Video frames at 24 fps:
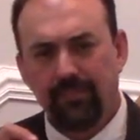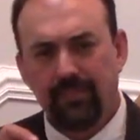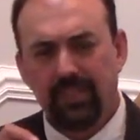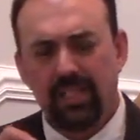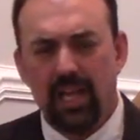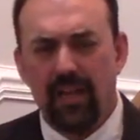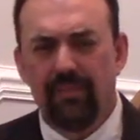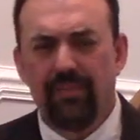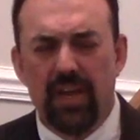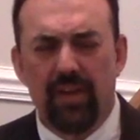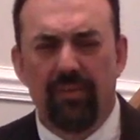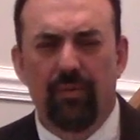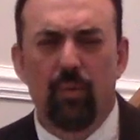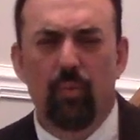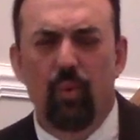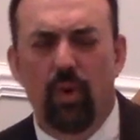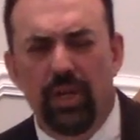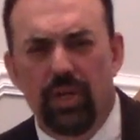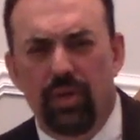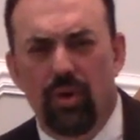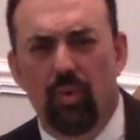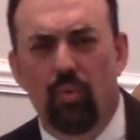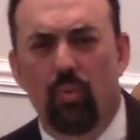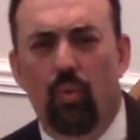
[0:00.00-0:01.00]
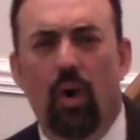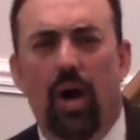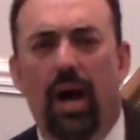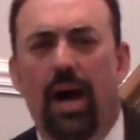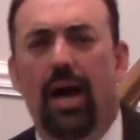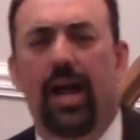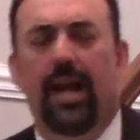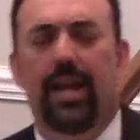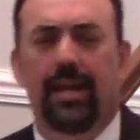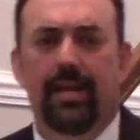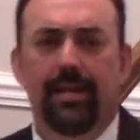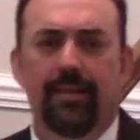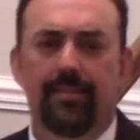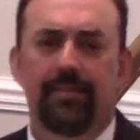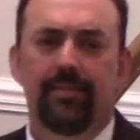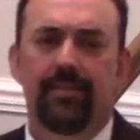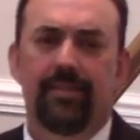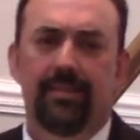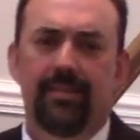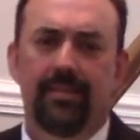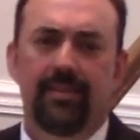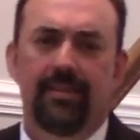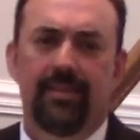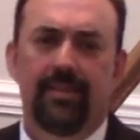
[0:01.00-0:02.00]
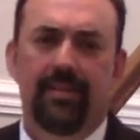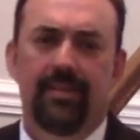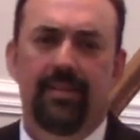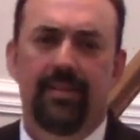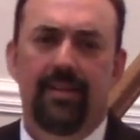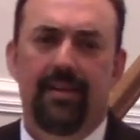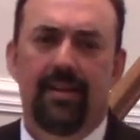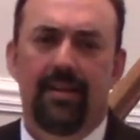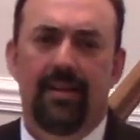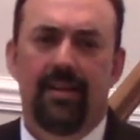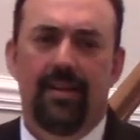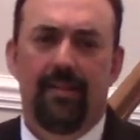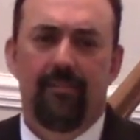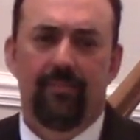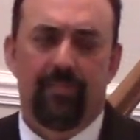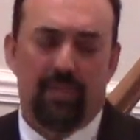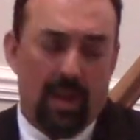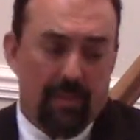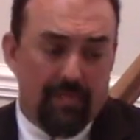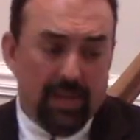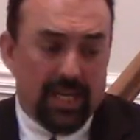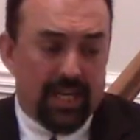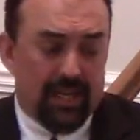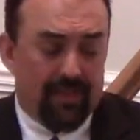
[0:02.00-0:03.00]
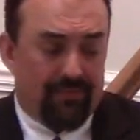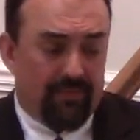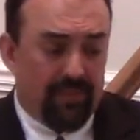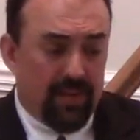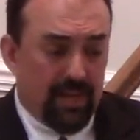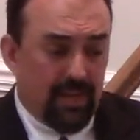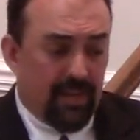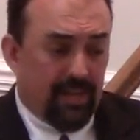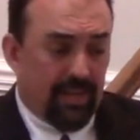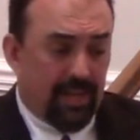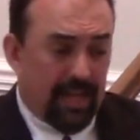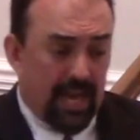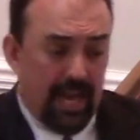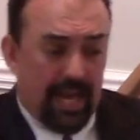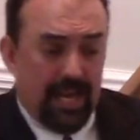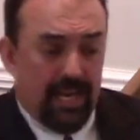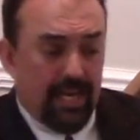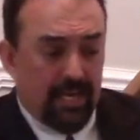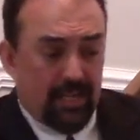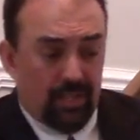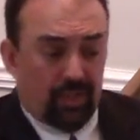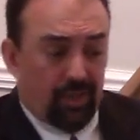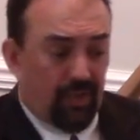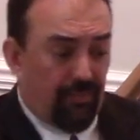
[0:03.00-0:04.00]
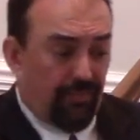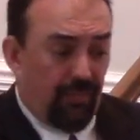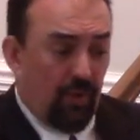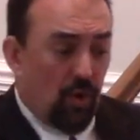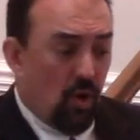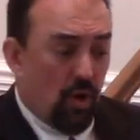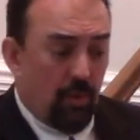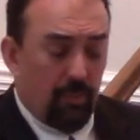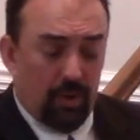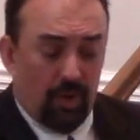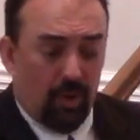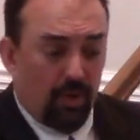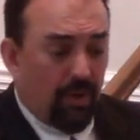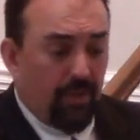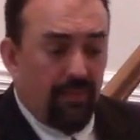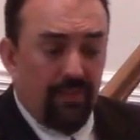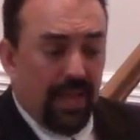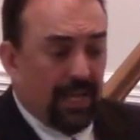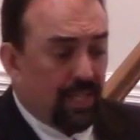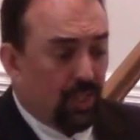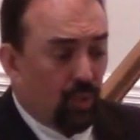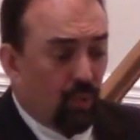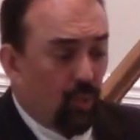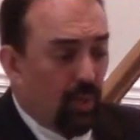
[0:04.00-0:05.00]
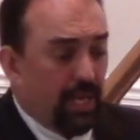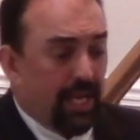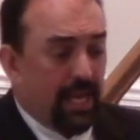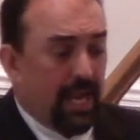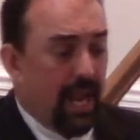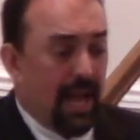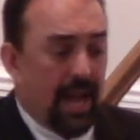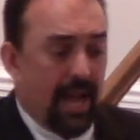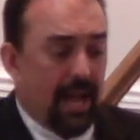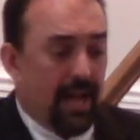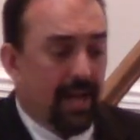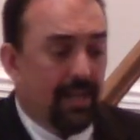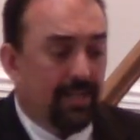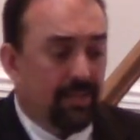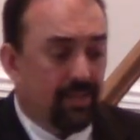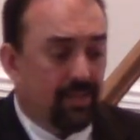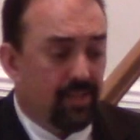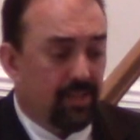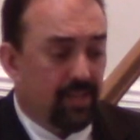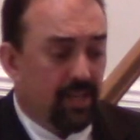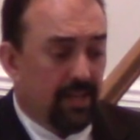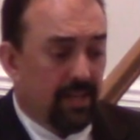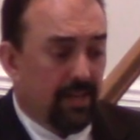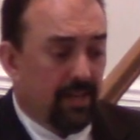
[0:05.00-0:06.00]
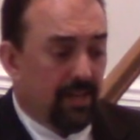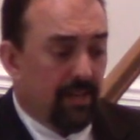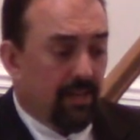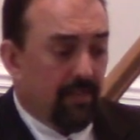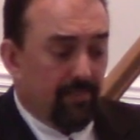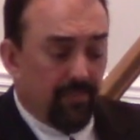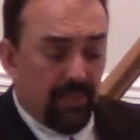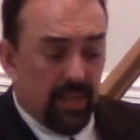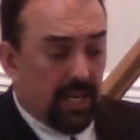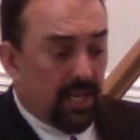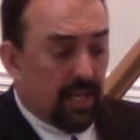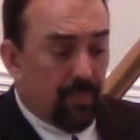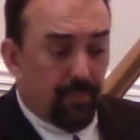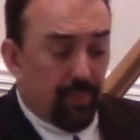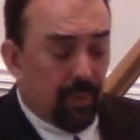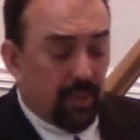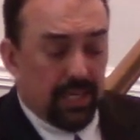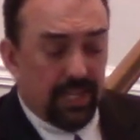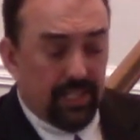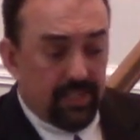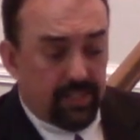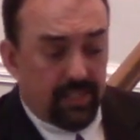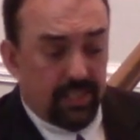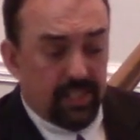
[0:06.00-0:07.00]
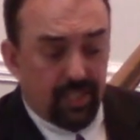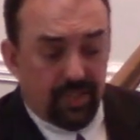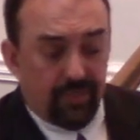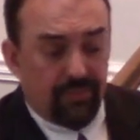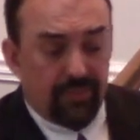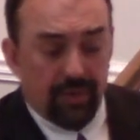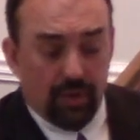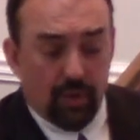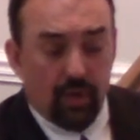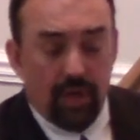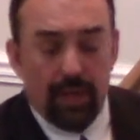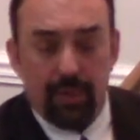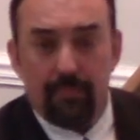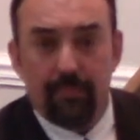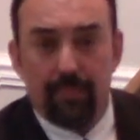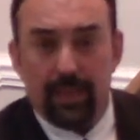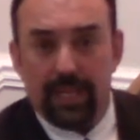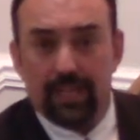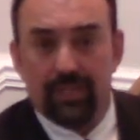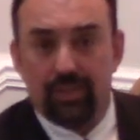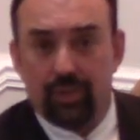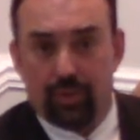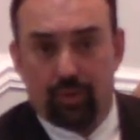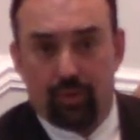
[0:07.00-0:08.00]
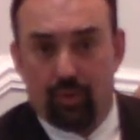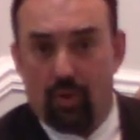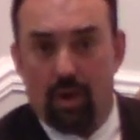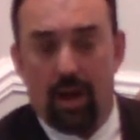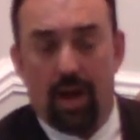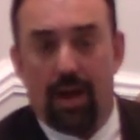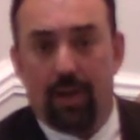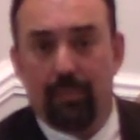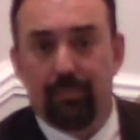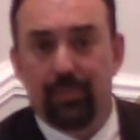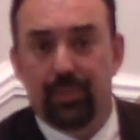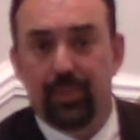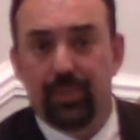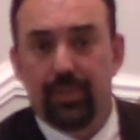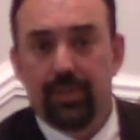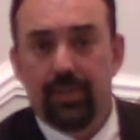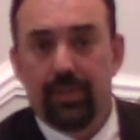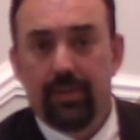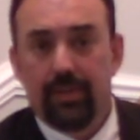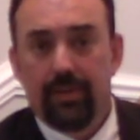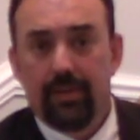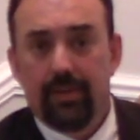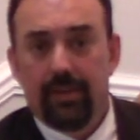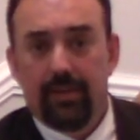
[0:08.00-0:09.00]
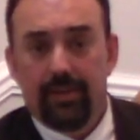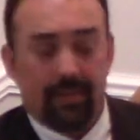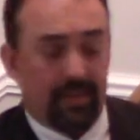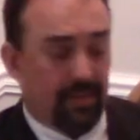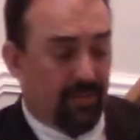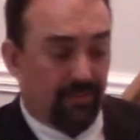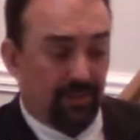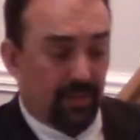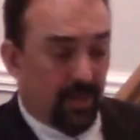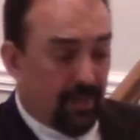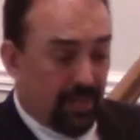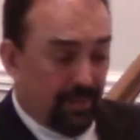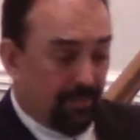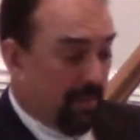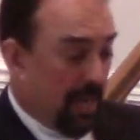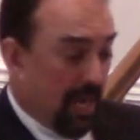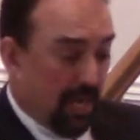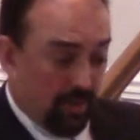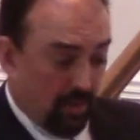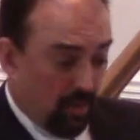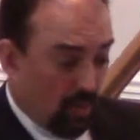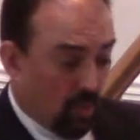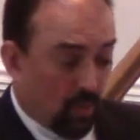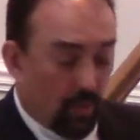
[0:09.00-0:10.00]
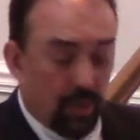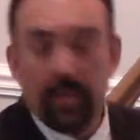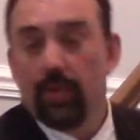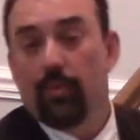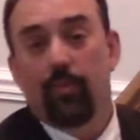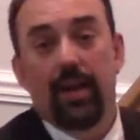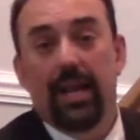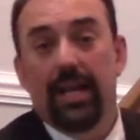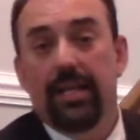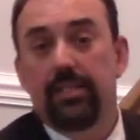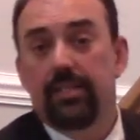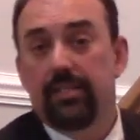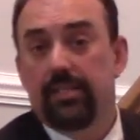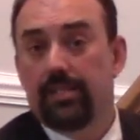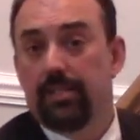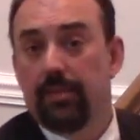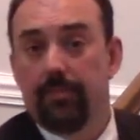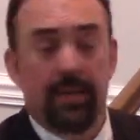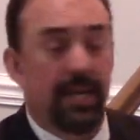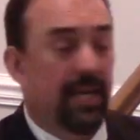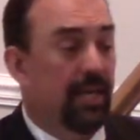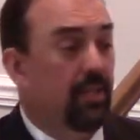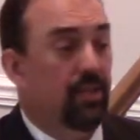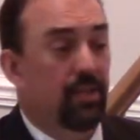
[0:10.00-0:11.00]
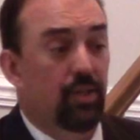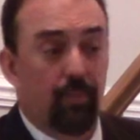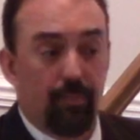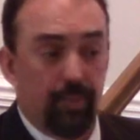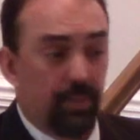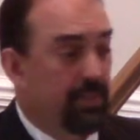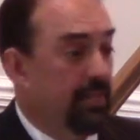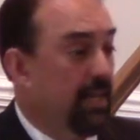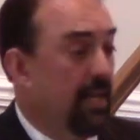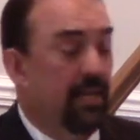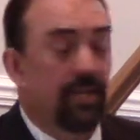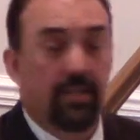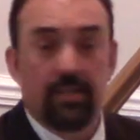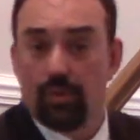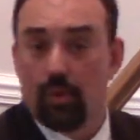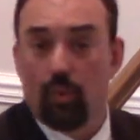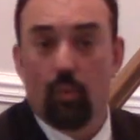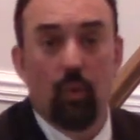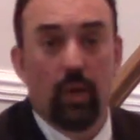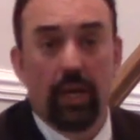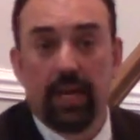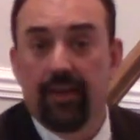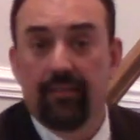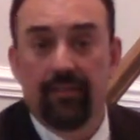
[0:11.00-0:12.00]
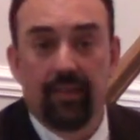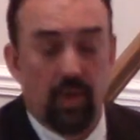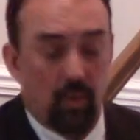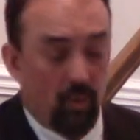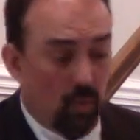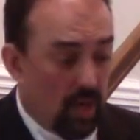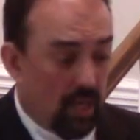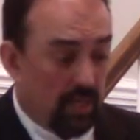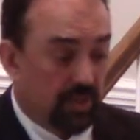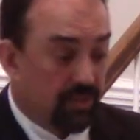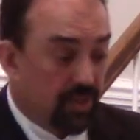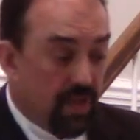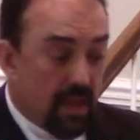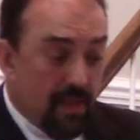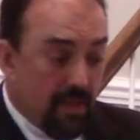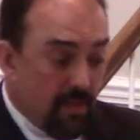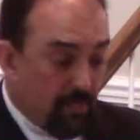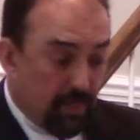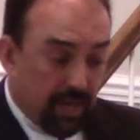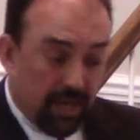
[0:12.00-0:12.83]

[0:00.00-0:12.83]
Have you ever wondered why? I mean, if Cain is a farmer and that's what he has, then he brings his very best crops, I don't know what he raised, tomatoes or potatoes or whatever it was.